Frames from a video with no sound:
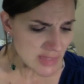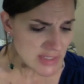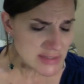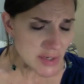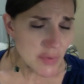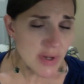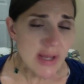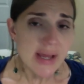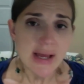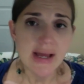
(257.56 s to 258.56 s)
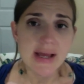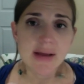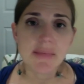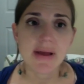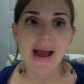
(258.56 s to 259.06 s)
So
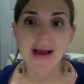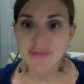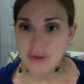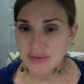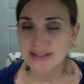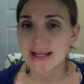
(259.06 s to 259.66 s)
have those in.